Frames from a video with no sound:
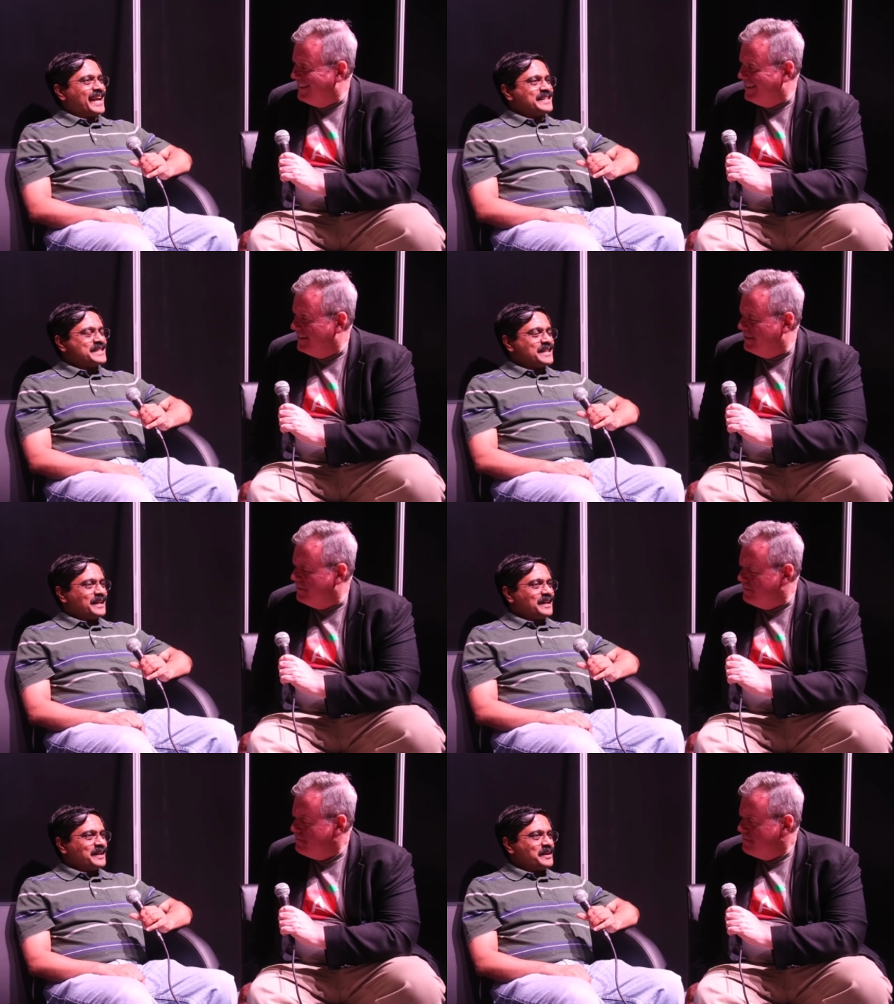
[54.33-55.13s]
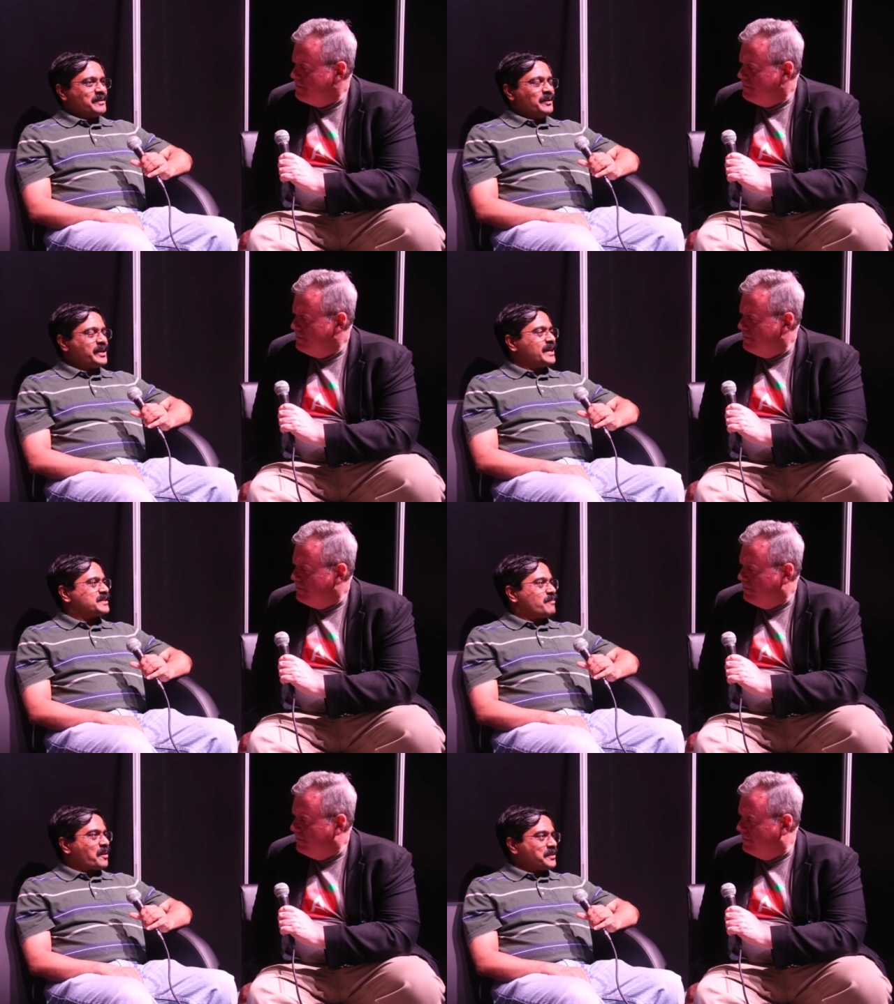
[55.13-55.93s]
Speaker 1: and uh, looking at
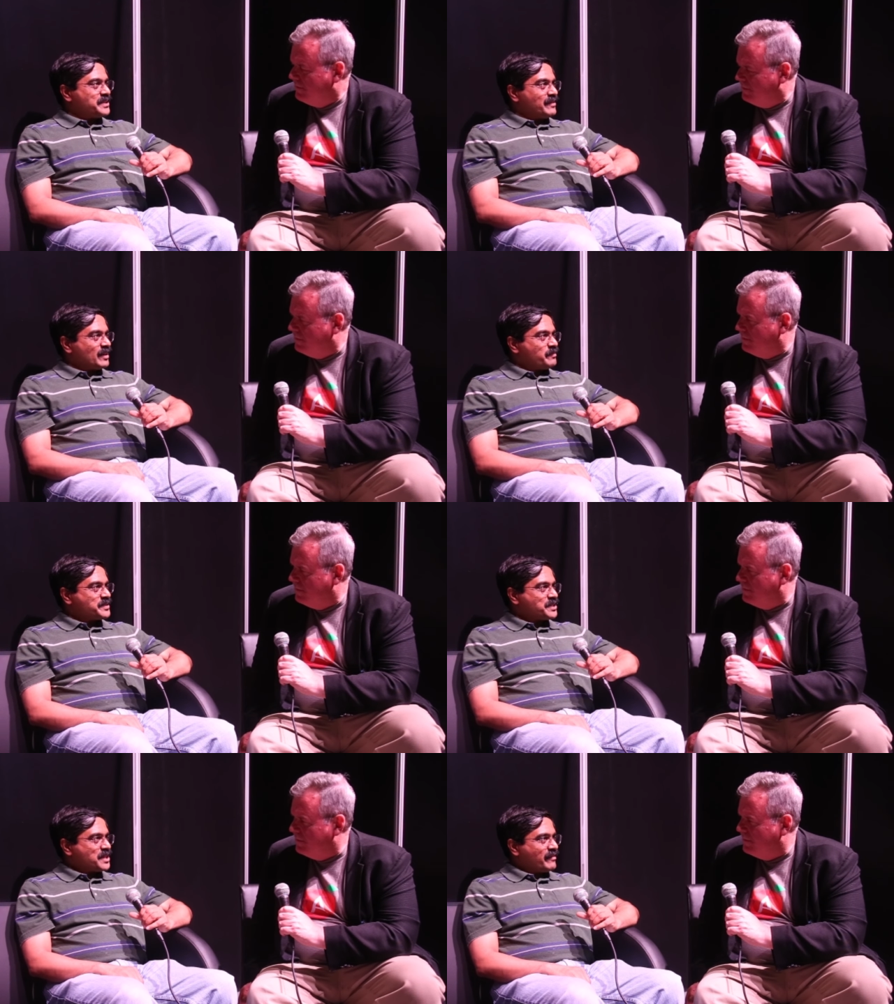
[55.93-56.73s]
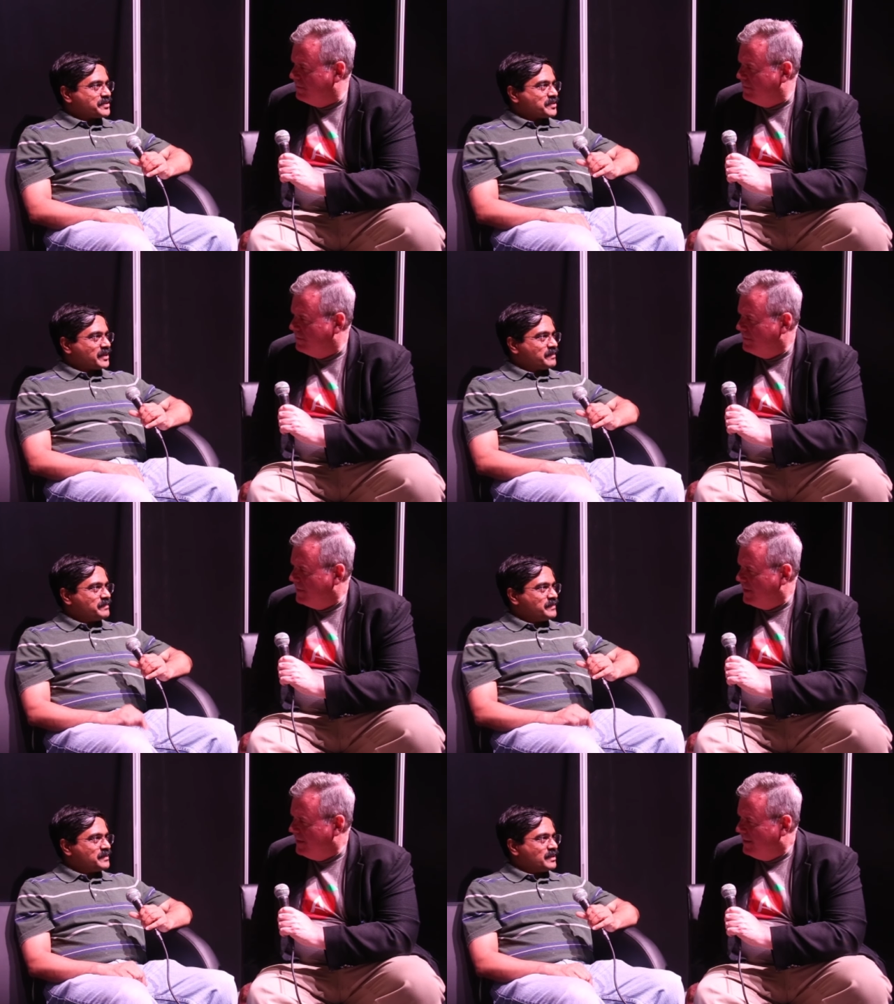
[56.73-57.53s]
the modern developments in JavaScript,
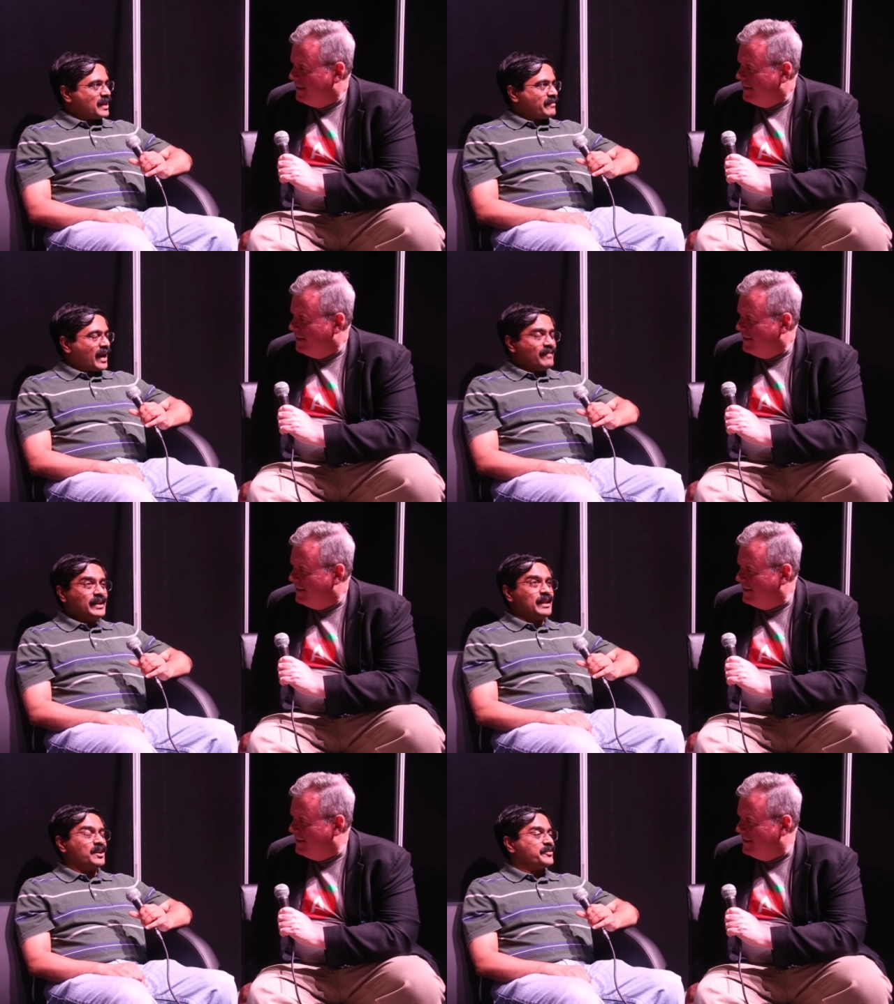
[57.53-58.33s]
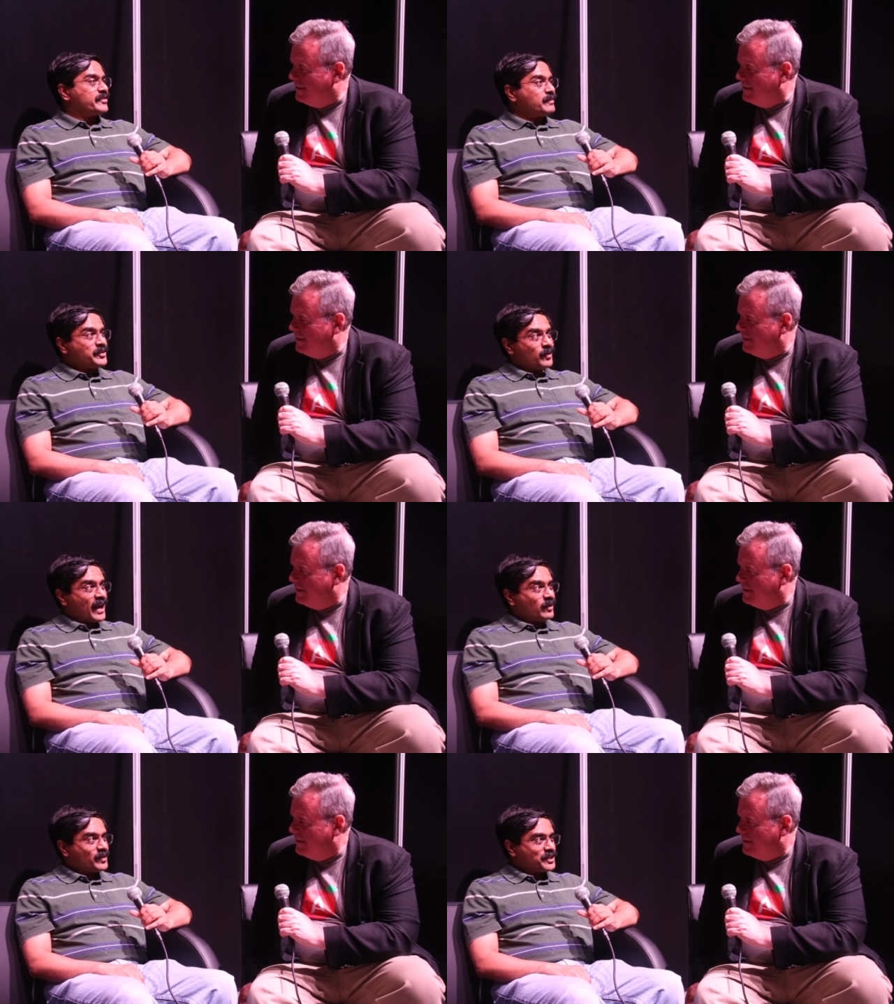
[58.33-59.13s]
they have heavily learned from other
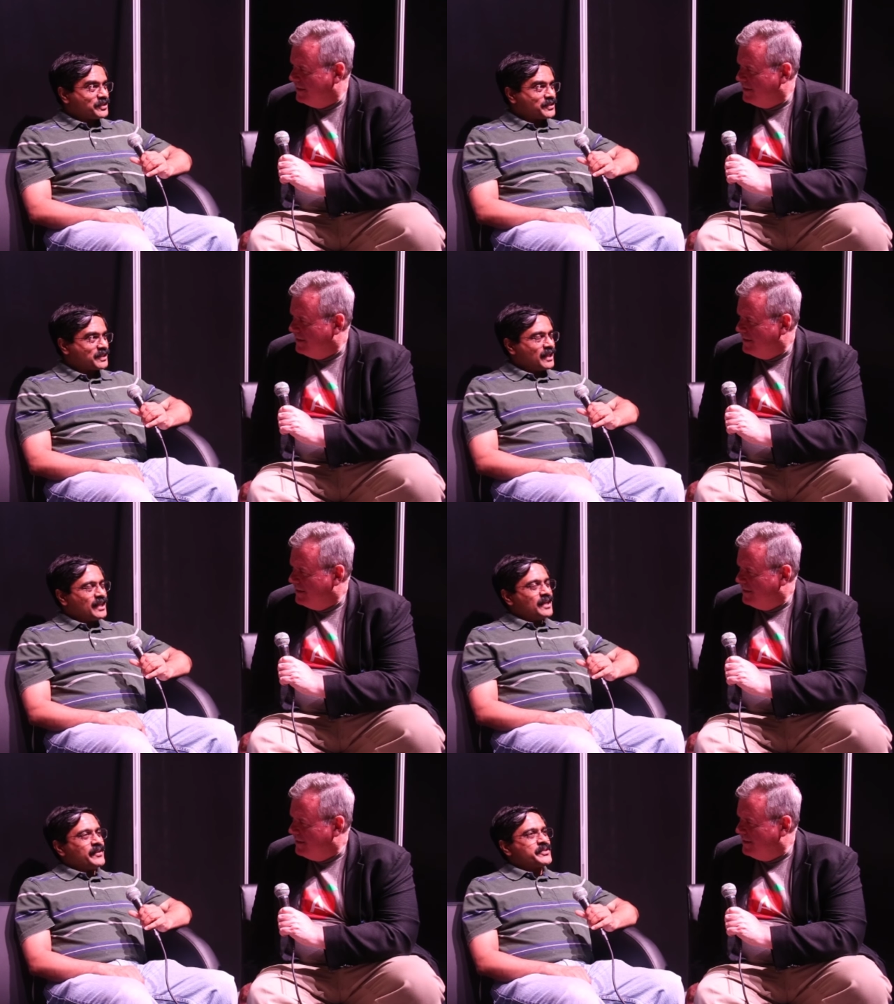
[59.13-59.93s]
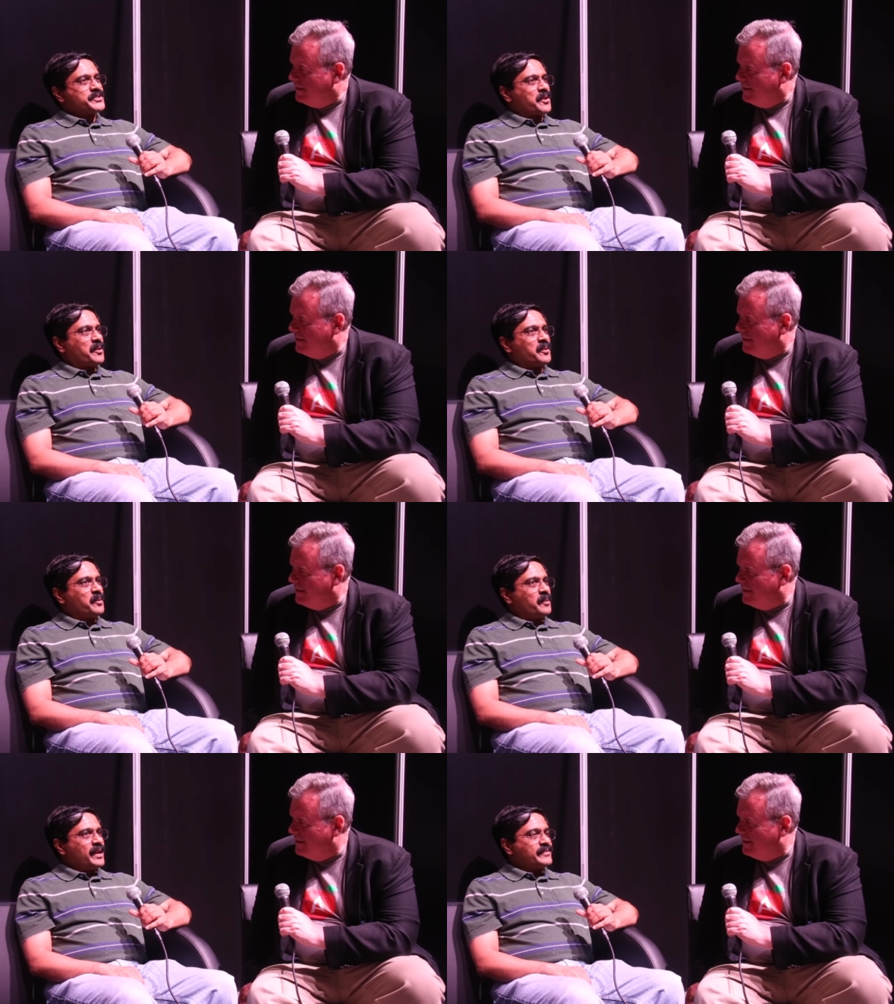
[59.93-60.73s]
languages. So,
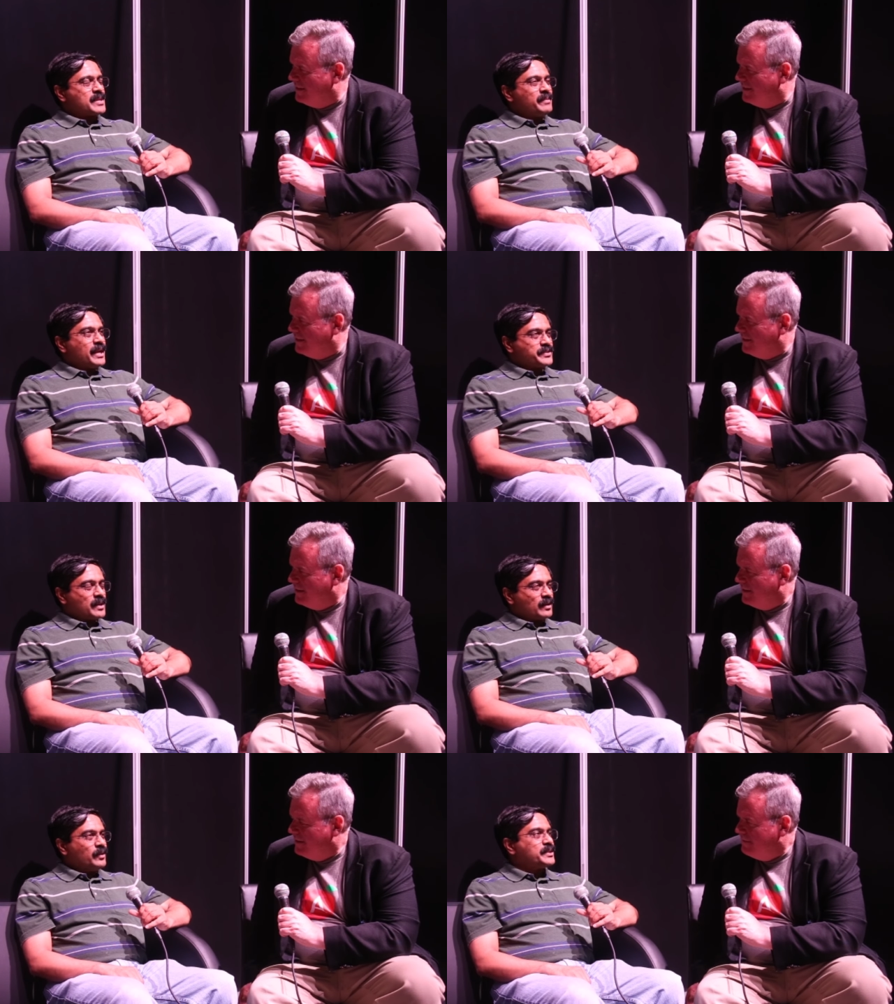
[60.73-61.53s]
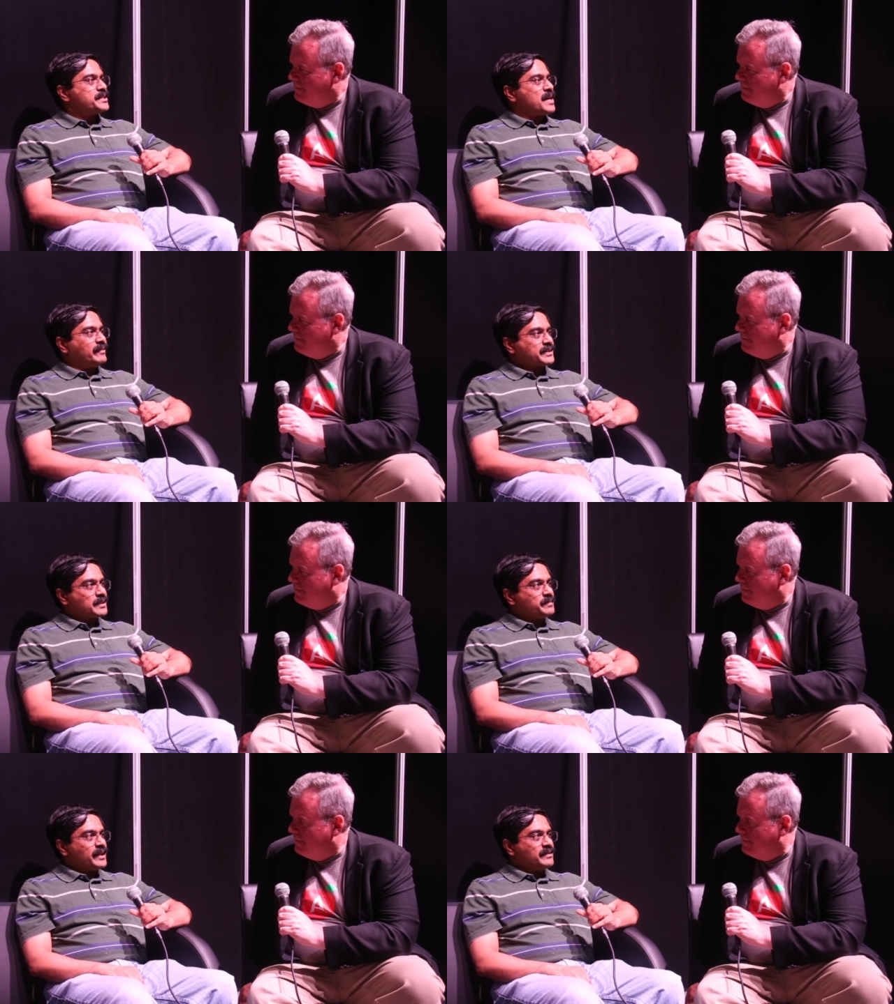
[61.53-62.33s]
if somebody has not looked at
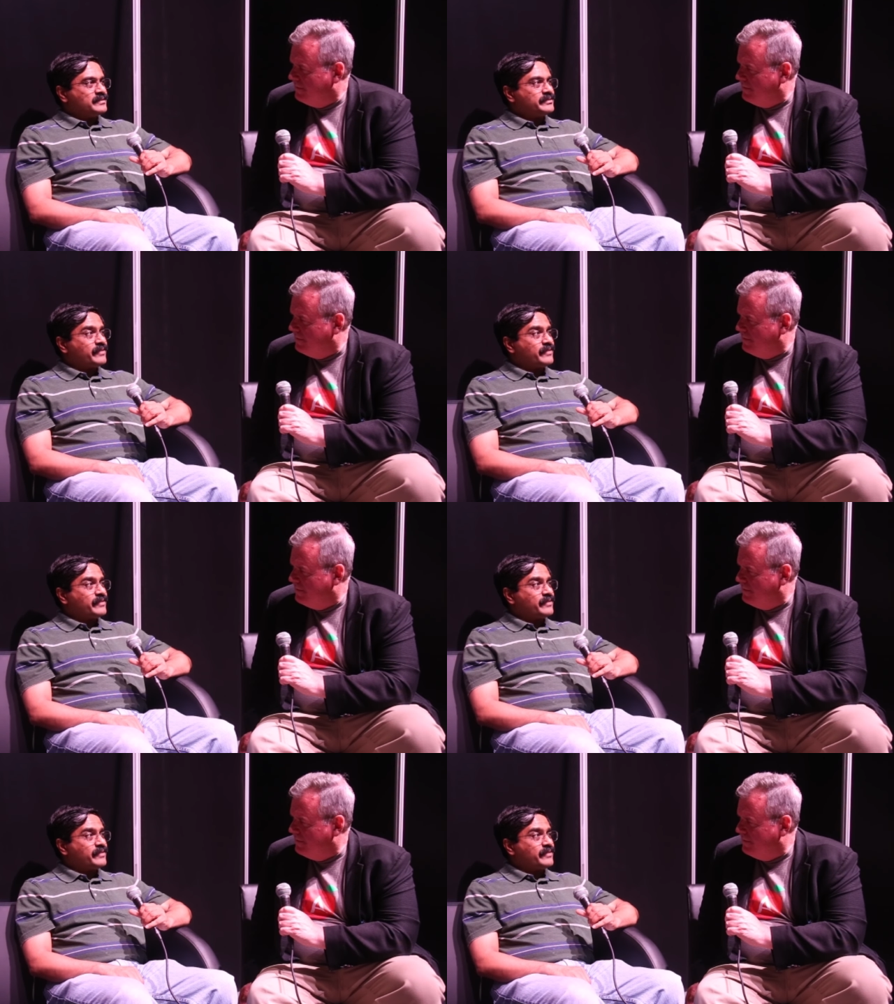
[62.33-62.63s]
JavaScript in